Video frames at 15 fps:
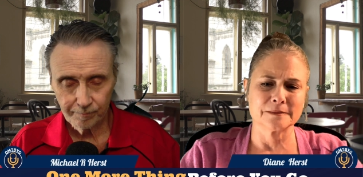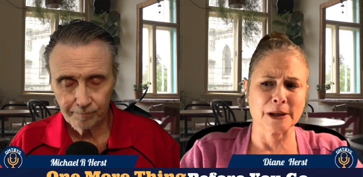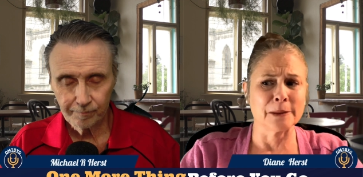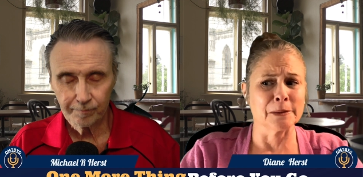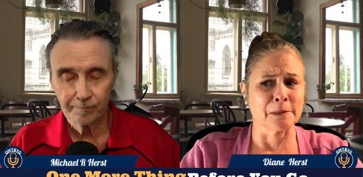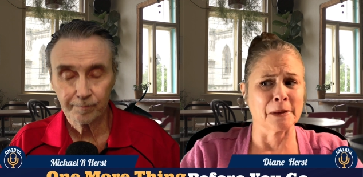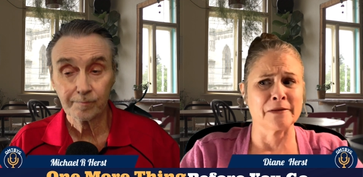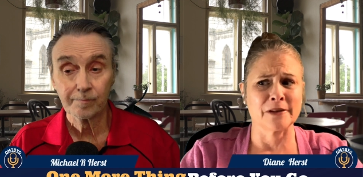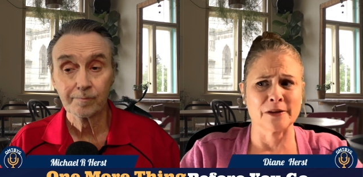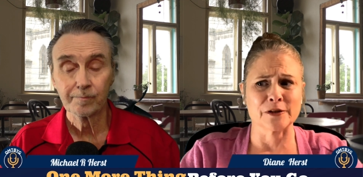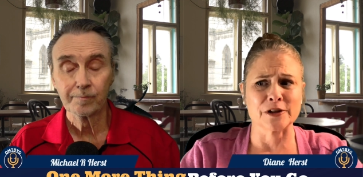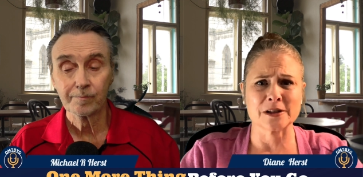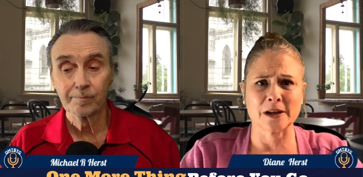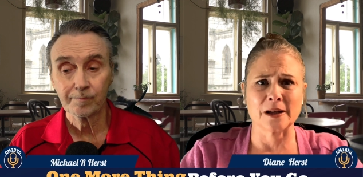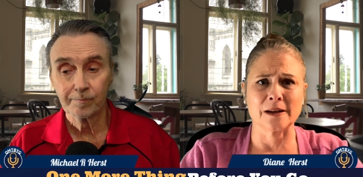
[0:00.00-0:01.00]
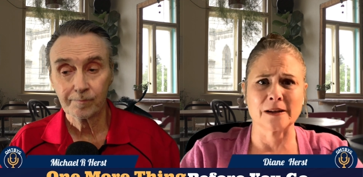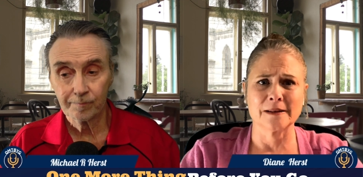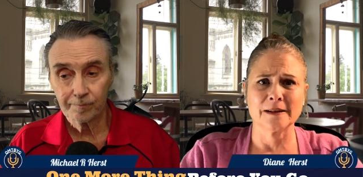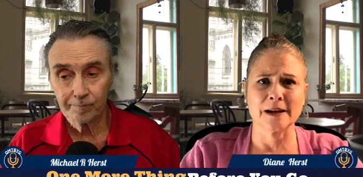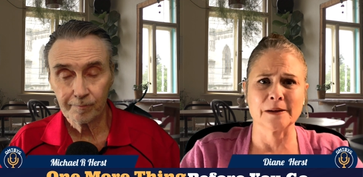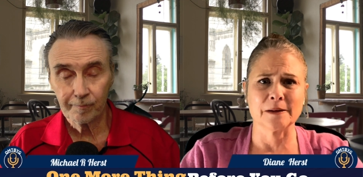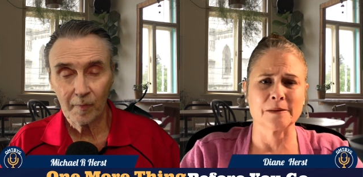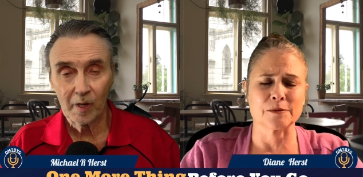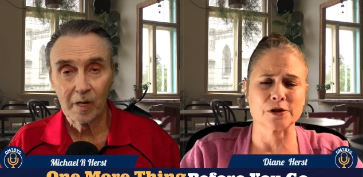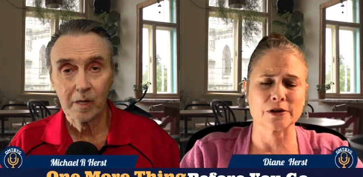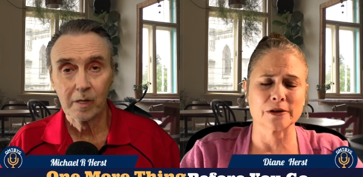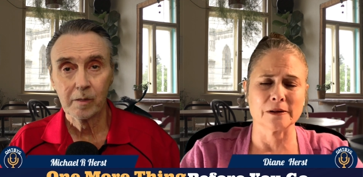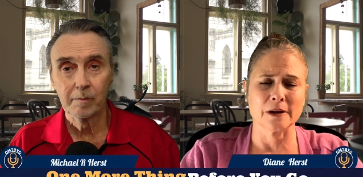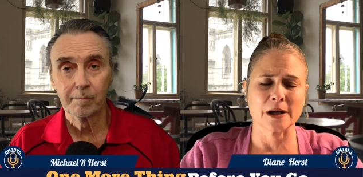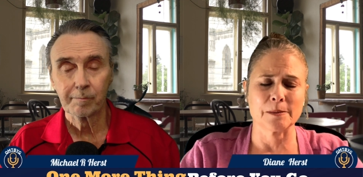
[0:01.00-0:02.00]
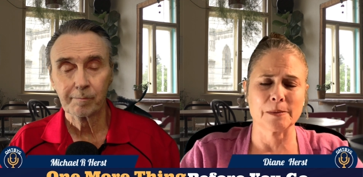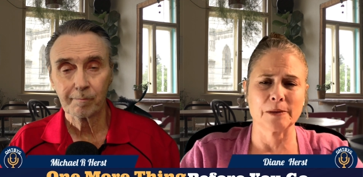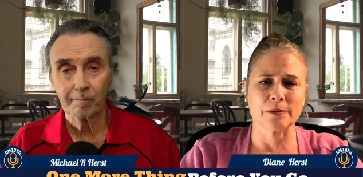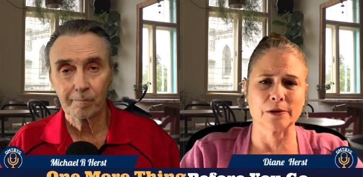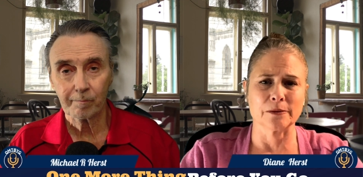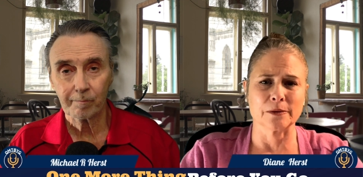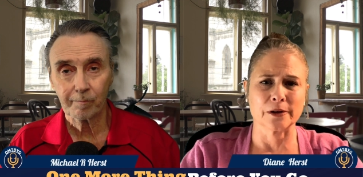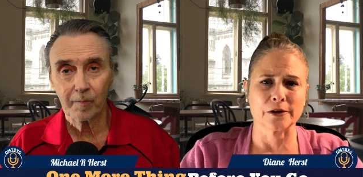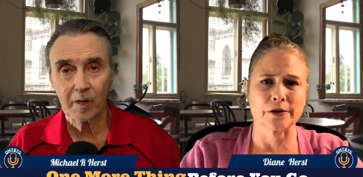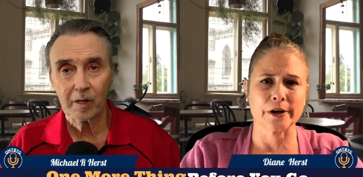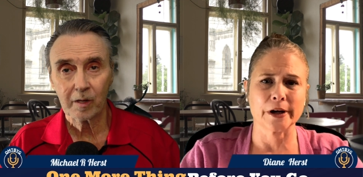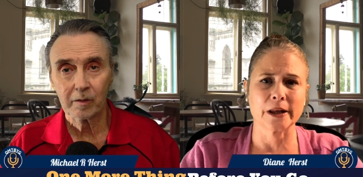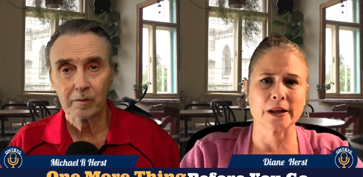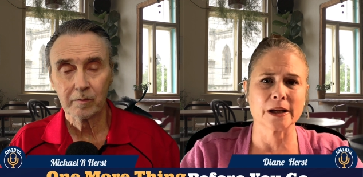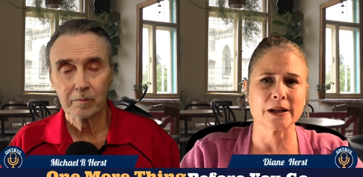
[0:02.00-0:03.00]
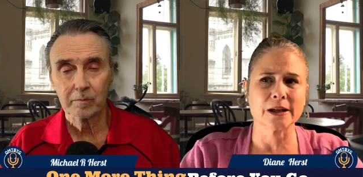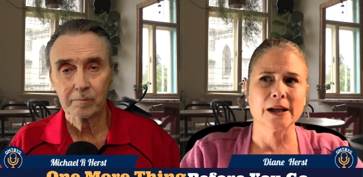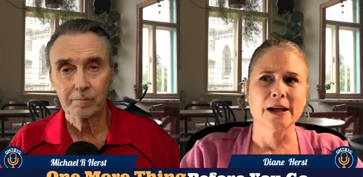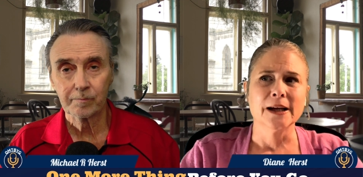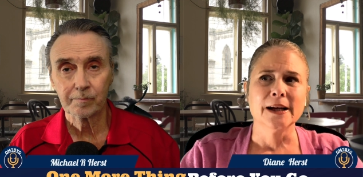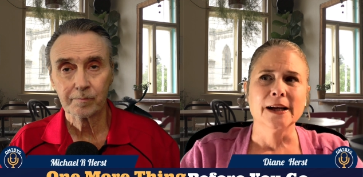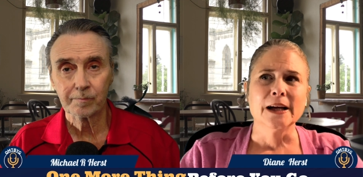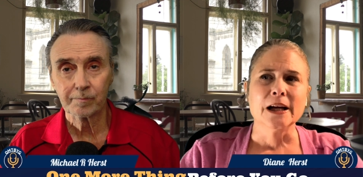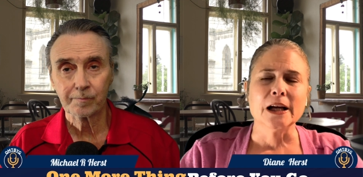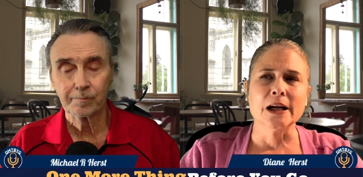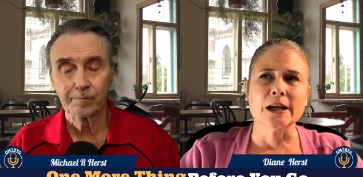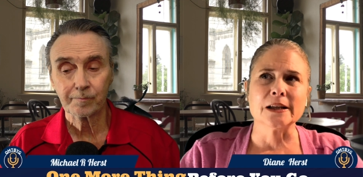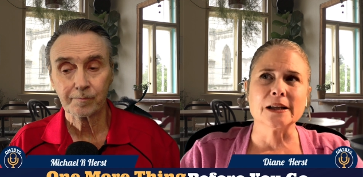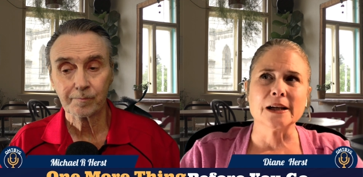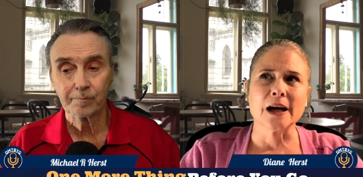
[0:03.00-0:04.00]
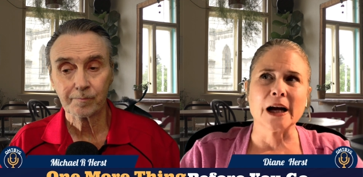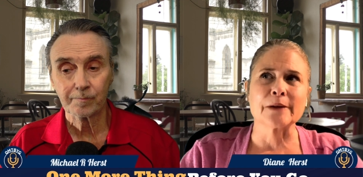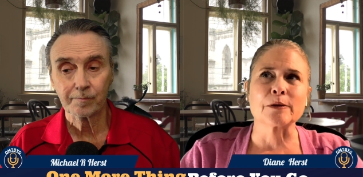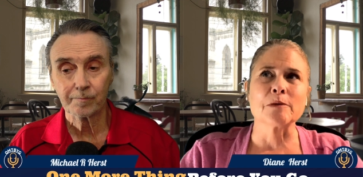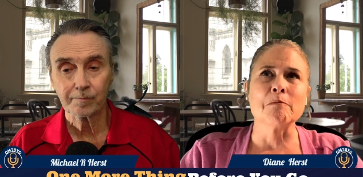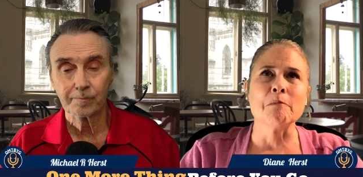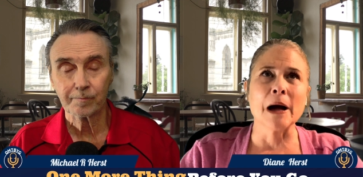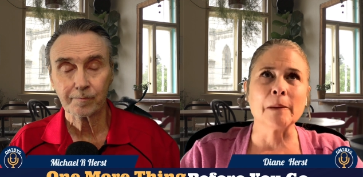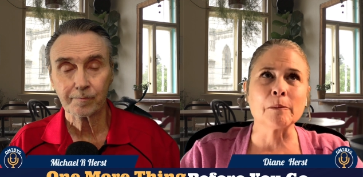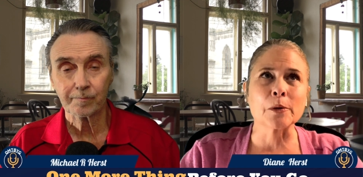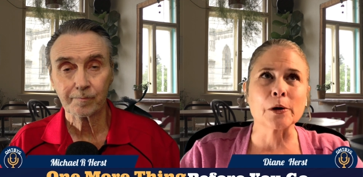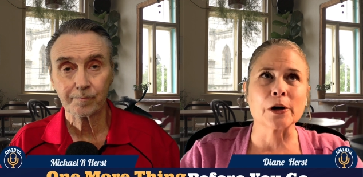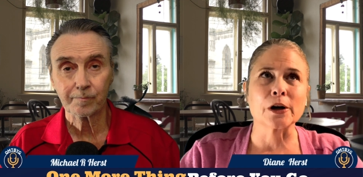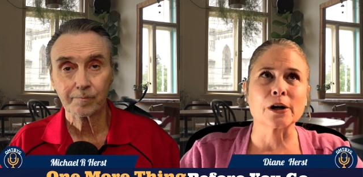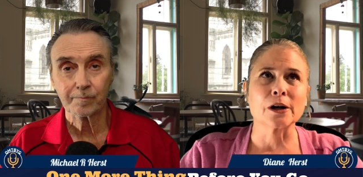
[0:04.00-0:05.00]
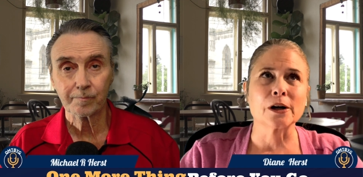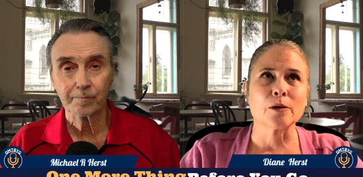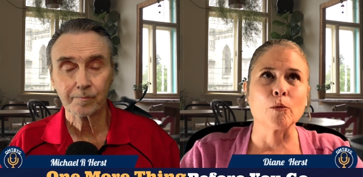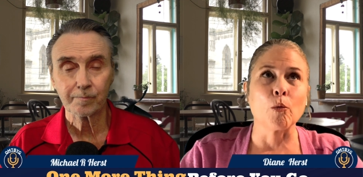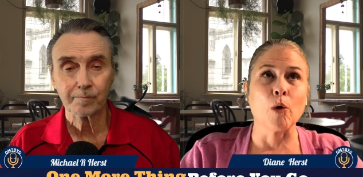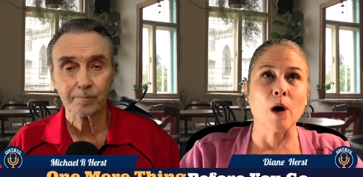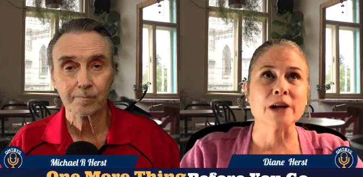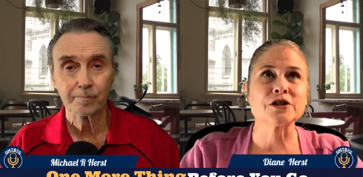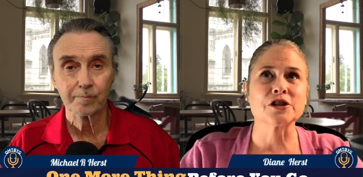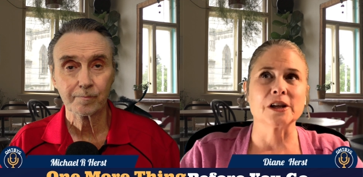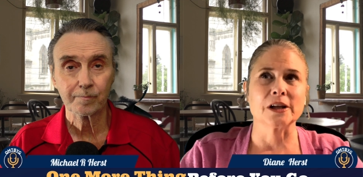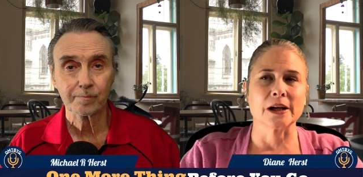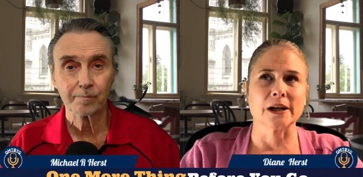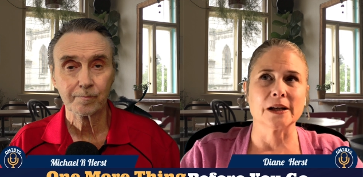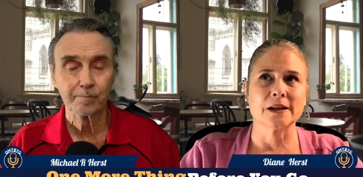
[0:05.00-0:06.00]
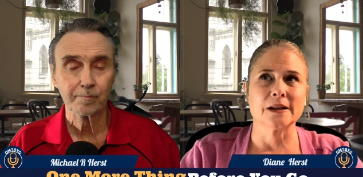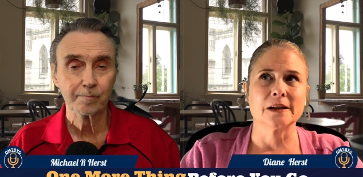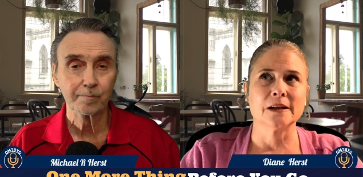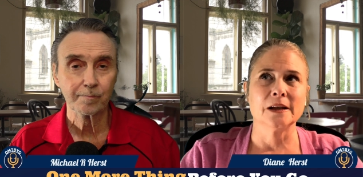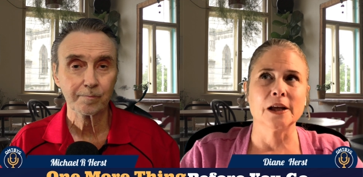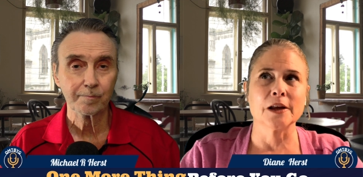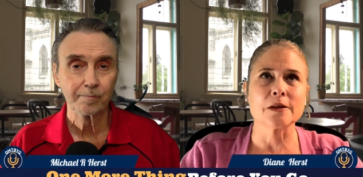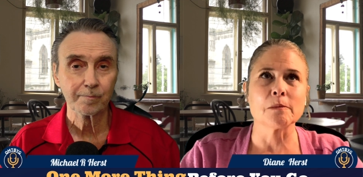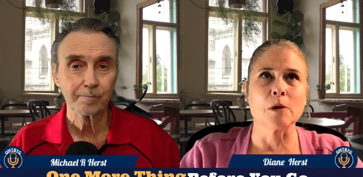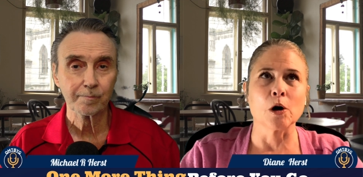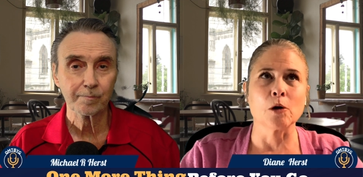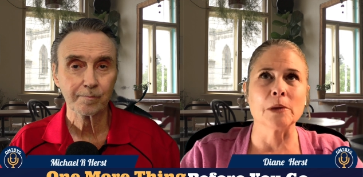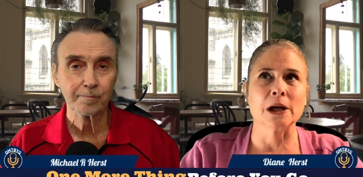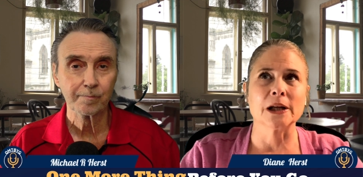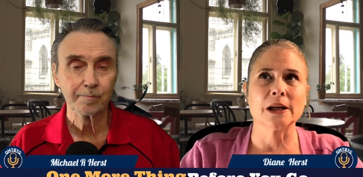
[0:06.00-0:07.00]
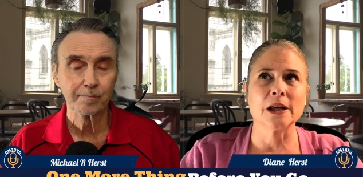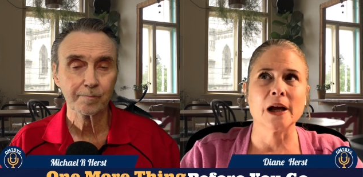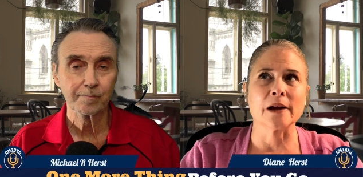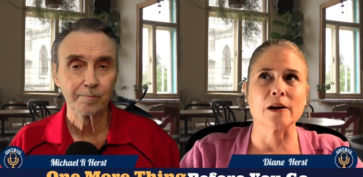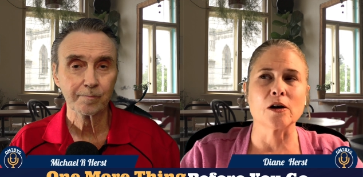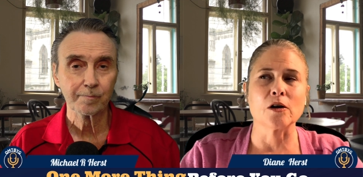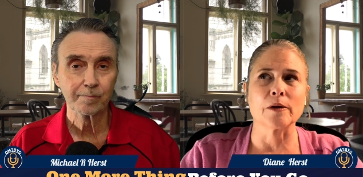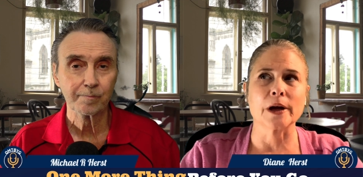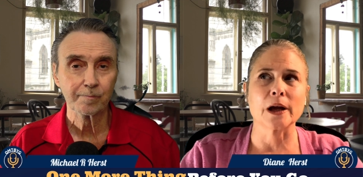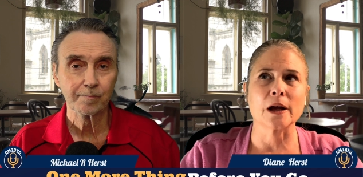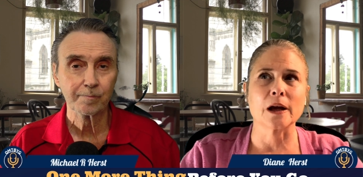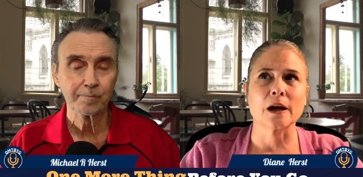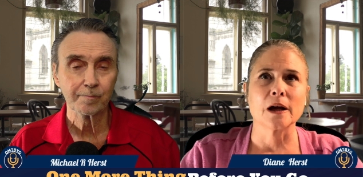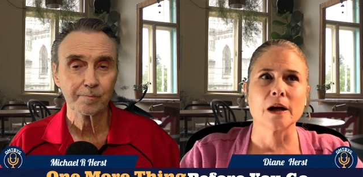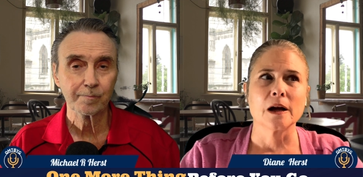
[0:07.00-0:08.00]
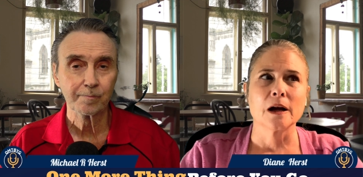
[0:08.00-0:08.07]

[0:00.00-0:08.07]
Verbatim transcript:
Speaker 1: probably my favorite scene. I, I'm sure a lot of people would agree that it, I remember watching it in the moment and going,